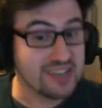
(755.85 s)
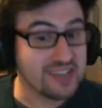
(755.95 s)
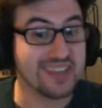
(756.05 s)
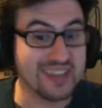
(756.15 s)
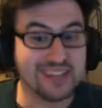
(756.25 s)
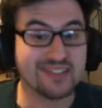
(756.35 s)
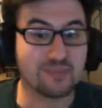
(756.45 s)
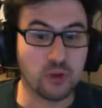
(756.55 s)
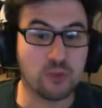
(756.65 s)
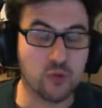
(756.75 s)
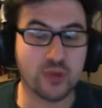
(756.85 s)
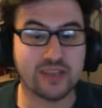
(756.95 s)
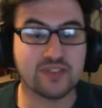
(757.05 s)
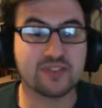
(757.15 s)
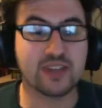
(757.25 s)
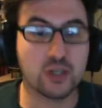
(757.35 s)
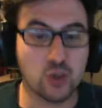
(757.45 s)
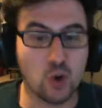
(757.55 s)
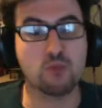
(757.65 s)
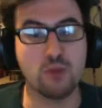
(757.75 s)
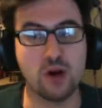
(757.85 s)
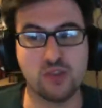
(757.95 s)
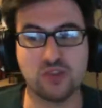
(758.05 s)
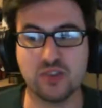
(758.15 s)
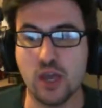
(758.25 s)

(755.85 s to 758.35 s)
It is what I'm doing is still a compromise,